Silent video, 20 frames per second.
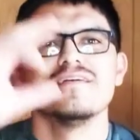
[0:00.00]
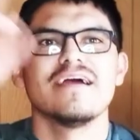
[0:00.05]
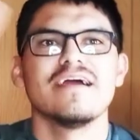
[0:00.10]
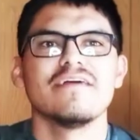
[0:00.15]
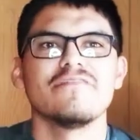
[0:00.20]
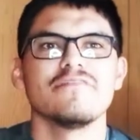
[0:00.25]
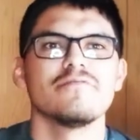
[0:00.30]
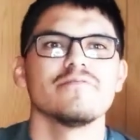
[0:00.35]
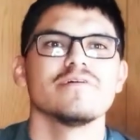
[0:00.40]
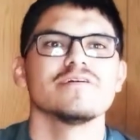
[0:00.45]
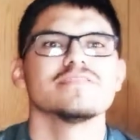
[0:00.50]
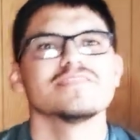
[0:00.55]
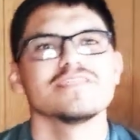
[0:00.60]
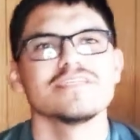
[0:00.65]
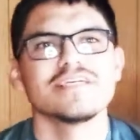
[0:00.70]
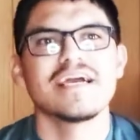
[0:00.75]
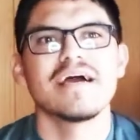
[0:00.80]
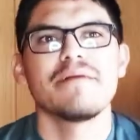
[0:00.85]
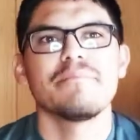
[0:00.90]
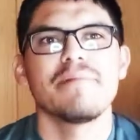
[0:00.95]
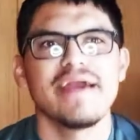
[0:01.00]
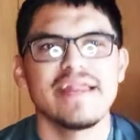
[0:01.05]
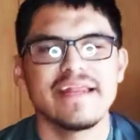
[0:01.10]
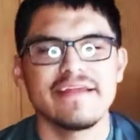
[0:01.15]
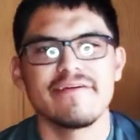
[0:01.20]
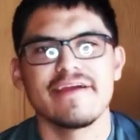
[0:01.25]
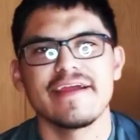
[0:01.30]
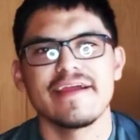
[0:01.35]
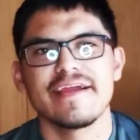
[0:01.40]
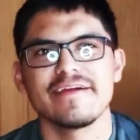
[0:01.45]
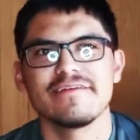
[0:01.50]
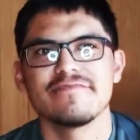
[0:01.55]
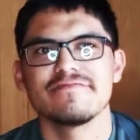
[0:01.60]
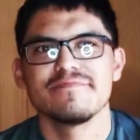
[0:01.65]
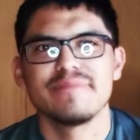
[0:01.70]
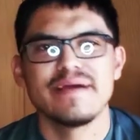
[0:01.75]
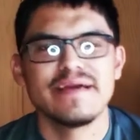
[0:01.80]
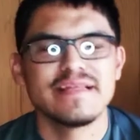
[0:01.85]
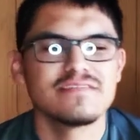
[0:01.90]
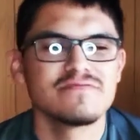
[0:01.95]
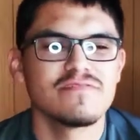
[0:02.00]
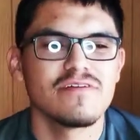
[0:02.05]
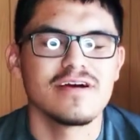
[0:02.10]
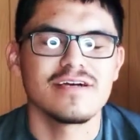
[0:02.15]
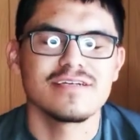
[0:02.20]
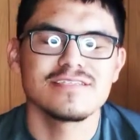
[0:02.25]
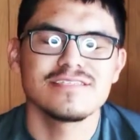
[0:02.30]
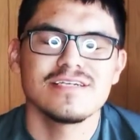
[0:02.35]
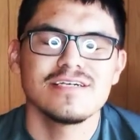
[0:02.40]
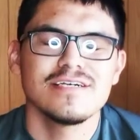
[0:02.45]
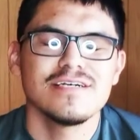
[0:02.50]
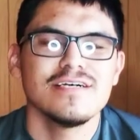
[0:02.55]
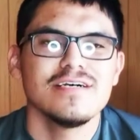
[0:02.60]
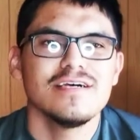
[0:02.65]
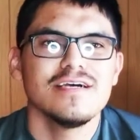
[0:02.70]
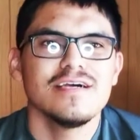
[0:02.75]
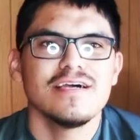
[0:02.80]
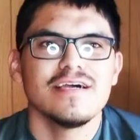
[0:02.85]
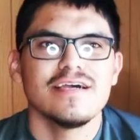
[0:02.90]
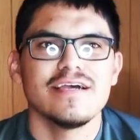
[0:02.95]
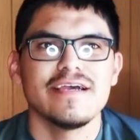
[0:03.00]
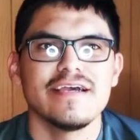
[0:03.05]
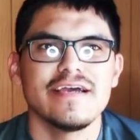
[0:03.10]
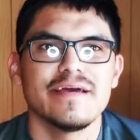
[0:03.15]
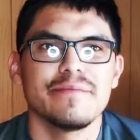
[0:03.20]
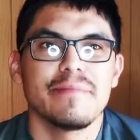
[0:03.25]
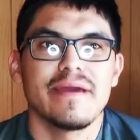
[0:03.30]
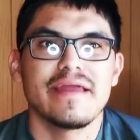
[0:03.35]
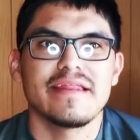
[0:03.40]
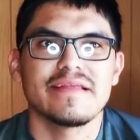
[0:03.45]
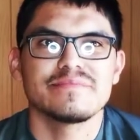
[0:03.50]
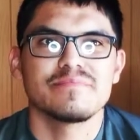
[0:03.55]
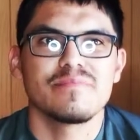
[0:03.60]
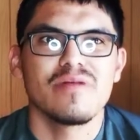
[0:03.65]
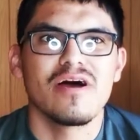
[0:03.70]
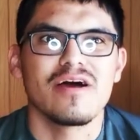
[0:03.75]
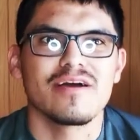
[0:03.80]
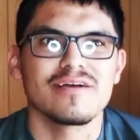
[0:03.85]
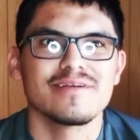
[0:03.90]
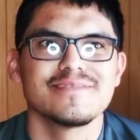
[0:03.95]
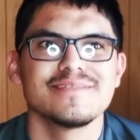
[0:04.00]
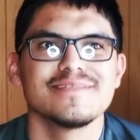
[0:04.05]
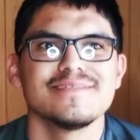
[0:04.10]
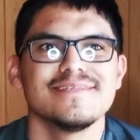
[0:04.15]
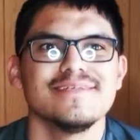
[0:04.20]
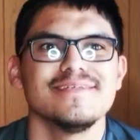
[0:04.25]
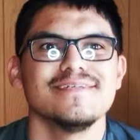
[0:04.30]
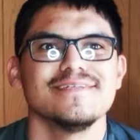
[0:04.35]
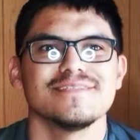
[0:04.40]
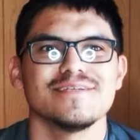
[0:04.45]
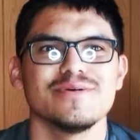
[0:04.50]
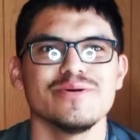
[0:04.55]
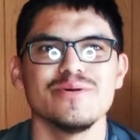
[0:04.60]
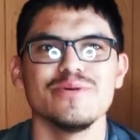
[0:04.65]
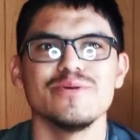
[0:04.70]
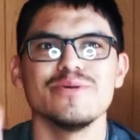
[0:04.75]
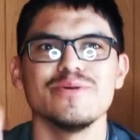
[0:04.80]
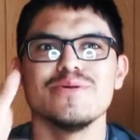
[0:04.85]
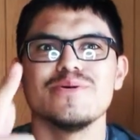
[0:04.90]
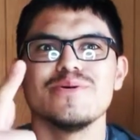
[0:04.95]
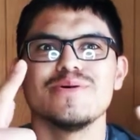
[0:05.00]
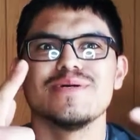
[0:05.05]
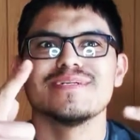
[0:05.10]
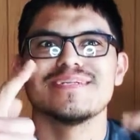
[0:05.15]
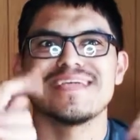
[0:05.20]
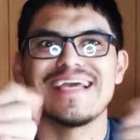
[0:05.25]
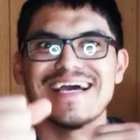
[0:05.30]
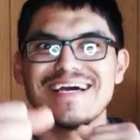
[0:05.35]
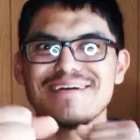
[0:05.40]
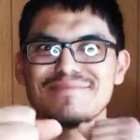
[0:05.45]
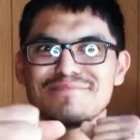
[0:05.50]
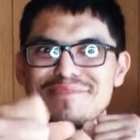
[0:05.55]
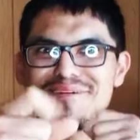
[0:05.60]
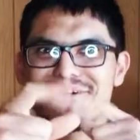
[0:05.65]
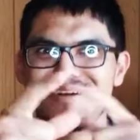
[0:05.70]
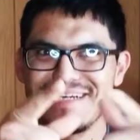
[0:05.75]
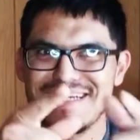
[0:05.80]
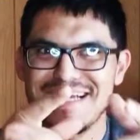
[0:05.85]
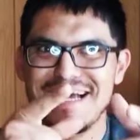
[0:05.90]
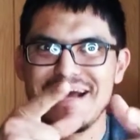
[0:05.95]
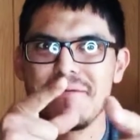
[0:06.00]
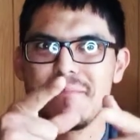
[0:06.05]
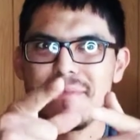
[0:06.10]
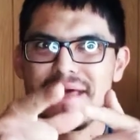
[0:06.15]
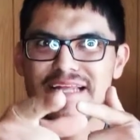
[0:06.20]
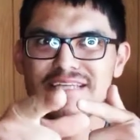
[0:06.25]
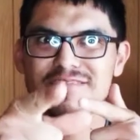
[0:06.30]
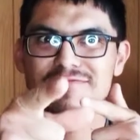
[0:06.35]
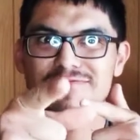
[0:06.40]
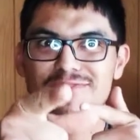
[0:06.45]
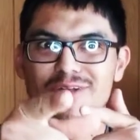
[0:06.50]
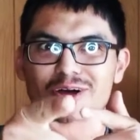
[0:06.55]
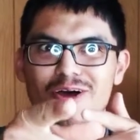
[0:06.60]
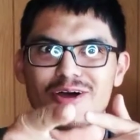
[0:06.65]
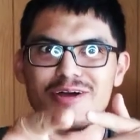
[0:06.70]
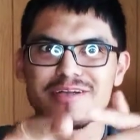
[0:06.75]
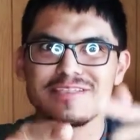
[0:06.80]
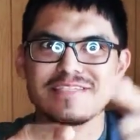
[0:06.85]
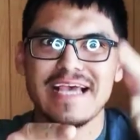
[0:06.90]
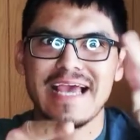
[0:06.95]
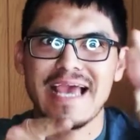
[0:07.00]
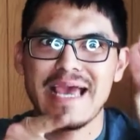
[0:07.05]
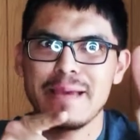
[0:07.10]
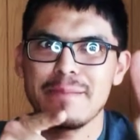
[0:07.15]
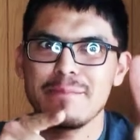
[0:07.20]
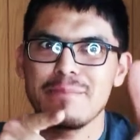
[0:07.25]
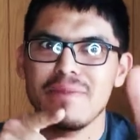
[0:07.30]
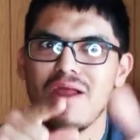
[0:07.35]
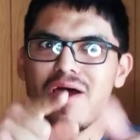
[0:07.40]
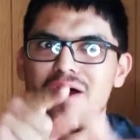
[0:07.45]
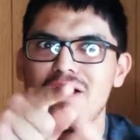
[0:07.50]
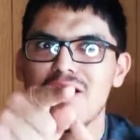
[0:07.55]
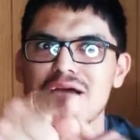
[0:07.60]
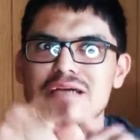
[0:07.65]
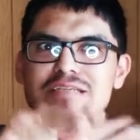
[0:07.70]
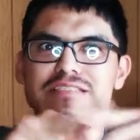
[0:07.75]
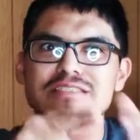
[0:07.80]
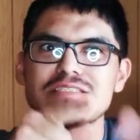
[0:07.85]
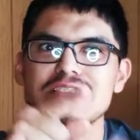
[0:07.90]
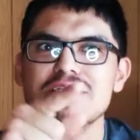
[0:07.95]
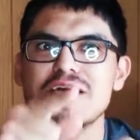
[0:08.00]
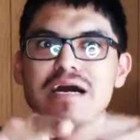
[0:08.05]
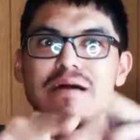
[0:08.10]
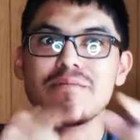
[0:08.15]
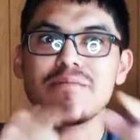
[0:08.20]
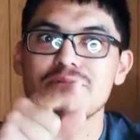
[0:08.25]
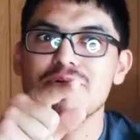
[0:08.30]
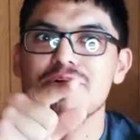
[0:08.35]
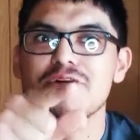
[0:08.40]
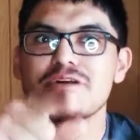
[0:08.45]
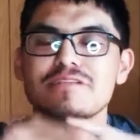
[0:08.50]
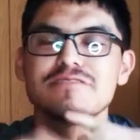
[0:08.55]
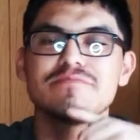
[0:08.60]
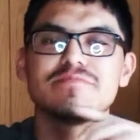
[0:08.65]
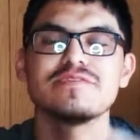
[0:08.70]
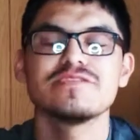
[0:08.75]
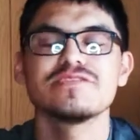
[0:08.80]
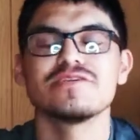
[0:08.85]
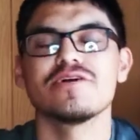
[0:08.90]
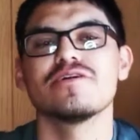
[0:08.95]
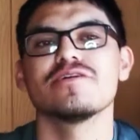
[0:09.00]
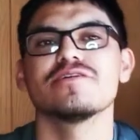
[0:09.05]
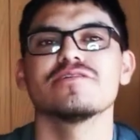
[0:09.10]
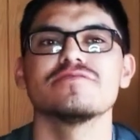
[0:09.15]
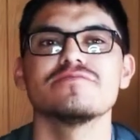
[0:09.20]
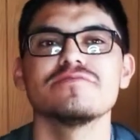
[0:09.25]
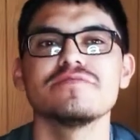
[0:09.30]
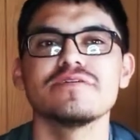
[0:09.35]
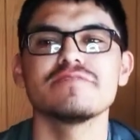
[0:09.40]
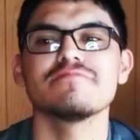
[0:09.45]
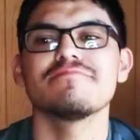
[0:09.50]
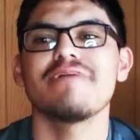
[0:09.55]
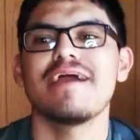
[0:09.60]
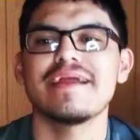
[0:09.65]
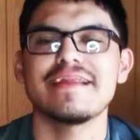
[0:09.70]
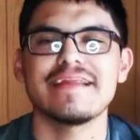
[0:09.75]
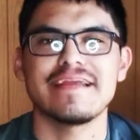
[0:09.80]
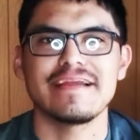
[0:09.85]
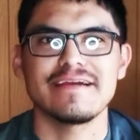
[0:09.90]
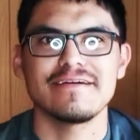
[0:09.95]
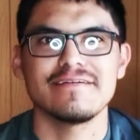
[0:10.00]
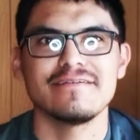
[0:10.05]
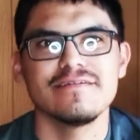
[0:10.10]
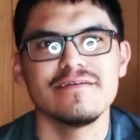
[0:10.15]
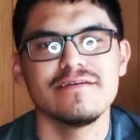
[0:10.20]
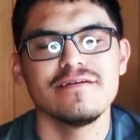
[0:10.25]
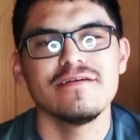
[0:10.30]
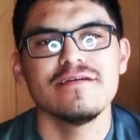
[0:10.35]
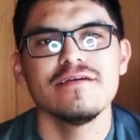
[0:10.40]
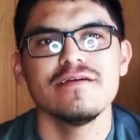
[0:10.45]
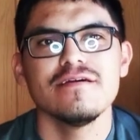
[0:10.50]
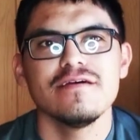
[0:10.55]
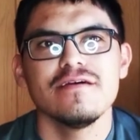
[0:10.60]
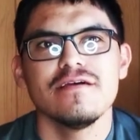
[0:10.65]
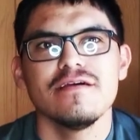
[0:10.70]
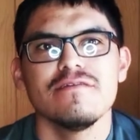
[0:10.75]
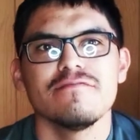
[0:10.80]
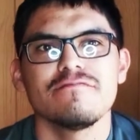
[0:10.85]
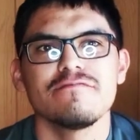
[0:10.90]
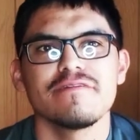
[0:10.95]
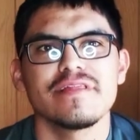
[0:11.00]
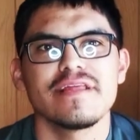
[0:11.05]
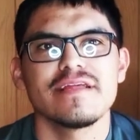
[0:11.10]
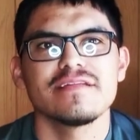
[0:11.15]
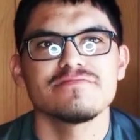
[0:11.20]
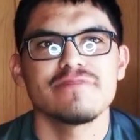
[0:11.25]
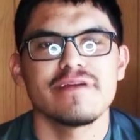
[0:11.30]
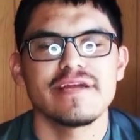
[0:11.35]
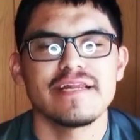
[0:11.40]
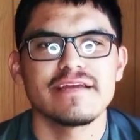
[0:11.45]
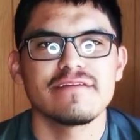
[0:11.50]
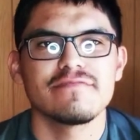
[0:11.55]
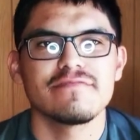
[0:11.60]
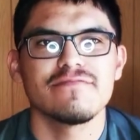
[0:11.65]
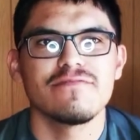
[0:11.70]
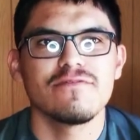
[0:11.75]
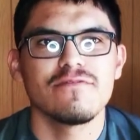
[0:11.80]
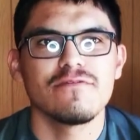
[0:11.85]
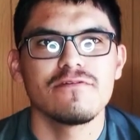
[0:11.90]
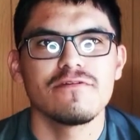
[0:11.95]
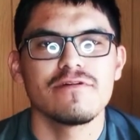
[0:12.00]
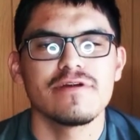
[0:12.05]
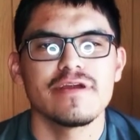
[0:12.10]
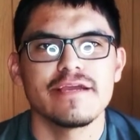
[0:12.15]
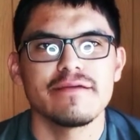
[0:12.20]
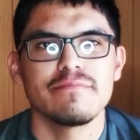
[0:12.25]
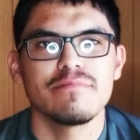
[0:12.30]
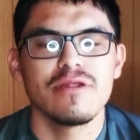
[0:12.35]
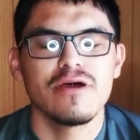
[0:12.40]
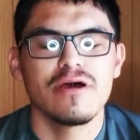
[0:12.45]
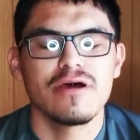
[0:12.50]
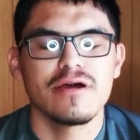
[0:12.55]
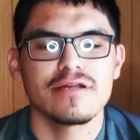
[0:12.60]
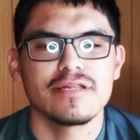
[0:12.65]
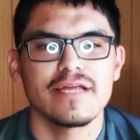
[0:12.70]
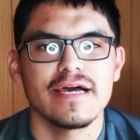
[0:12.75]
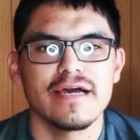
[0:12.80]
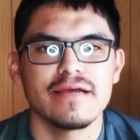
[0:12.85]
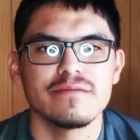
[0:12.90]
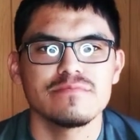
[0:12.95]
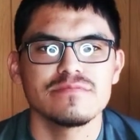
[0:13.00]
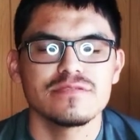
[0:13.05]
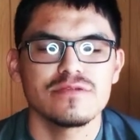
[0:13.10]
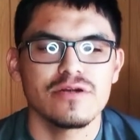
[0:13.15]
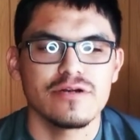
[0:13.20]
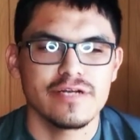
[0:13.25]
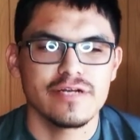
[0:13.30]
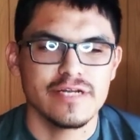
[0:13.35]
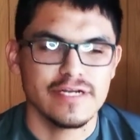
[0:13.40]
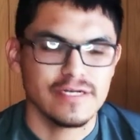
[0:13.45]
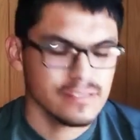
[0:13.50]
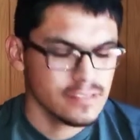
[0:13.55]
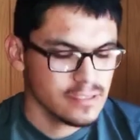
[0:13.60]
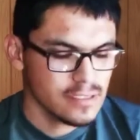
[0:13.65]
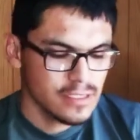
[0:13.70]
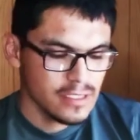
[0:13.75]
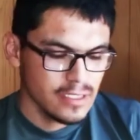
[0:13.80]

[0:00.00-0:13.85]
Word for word: Hey everyone, so you got Manny right here from Manny's Vlogs and Manny's Blogs. So yeah, you heard that, Manny's Vlogs and Blogs. So I'm going to be start doing writing, freelance writing for a blog that I'm starting.